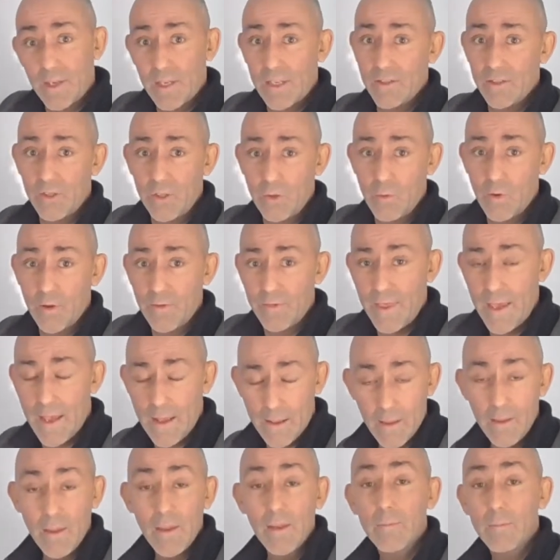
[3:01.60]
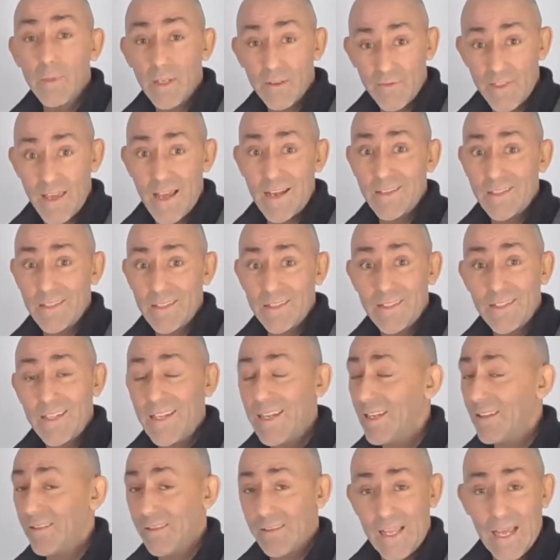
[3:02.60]
the kids you want that. But if that's the
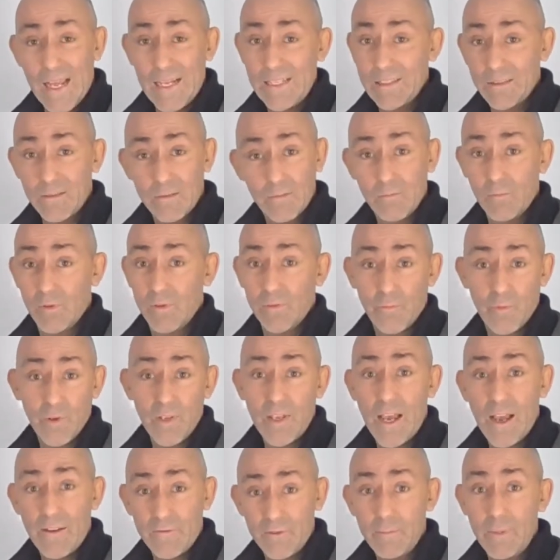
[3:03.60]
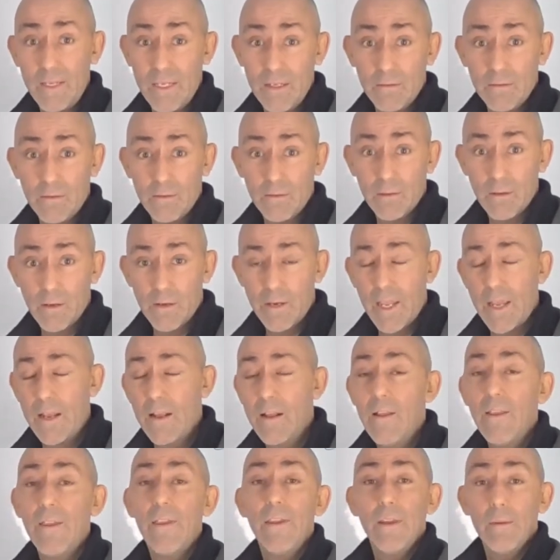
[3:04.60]
state, that's where you have to be. Okay.
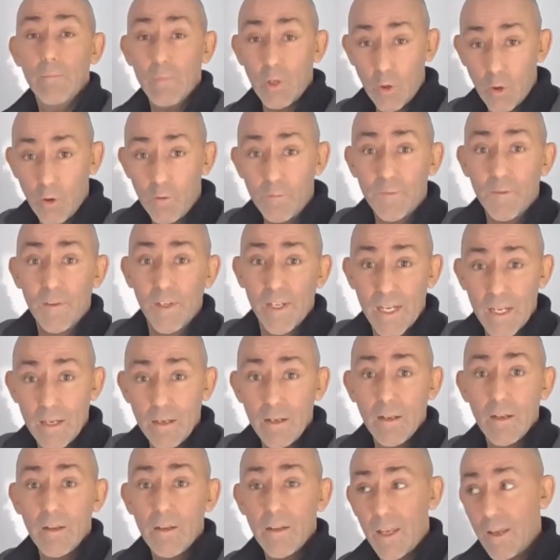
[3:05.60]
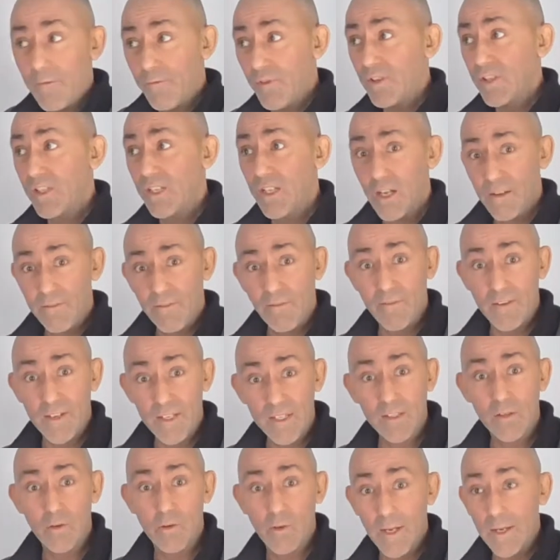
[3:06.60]
But hopefully, if there's enough of
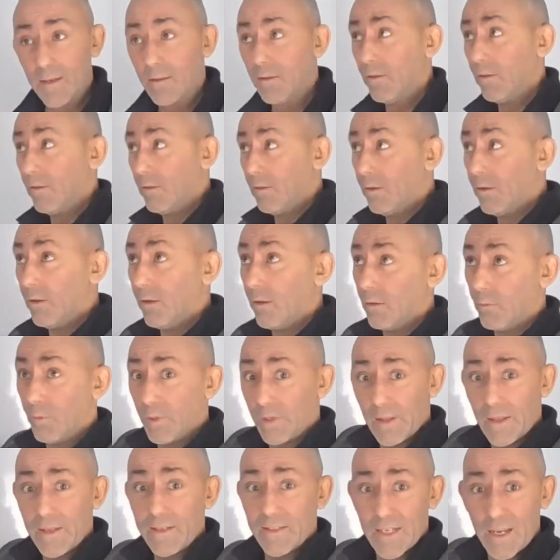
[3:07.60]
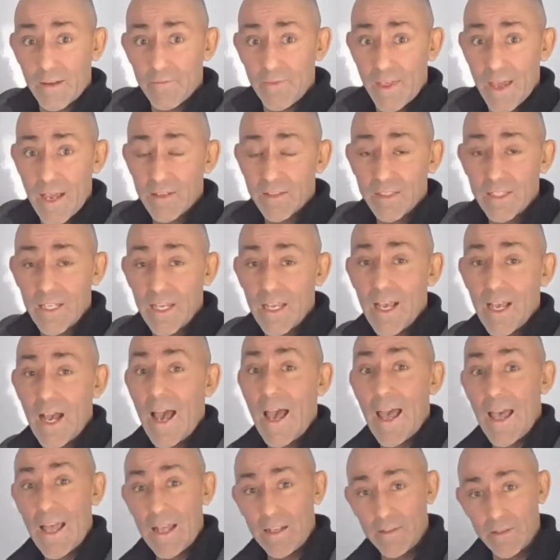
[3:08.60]
us going, oh, we'd like to have that state,
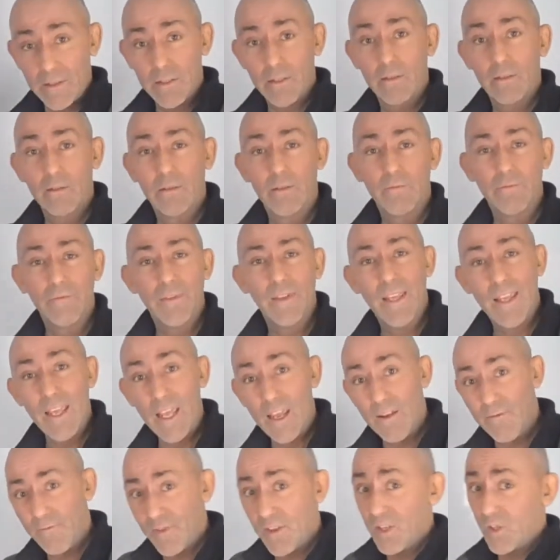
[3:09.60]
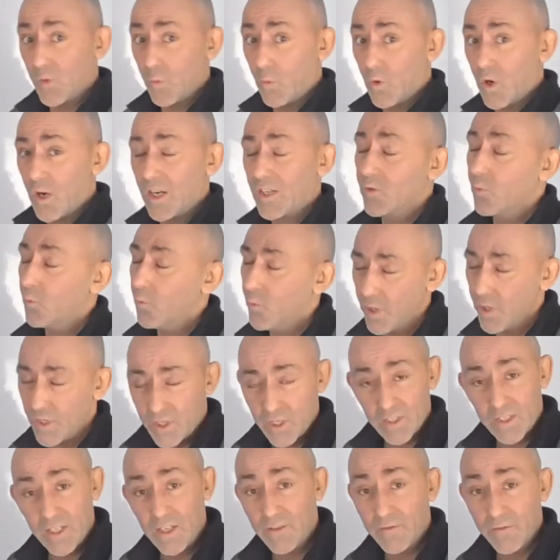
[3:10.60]
and if this works, which
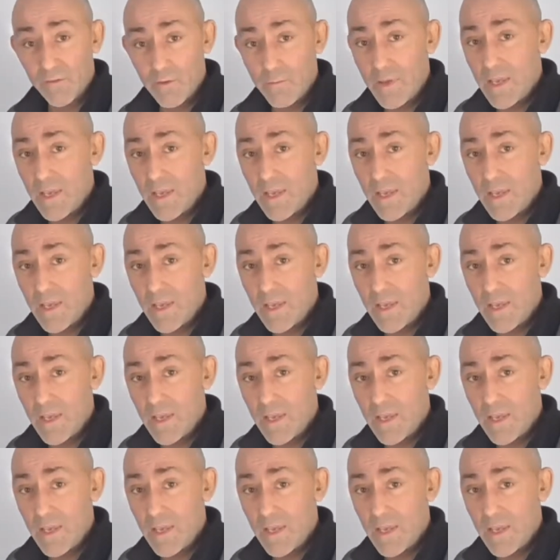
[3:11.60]
it did for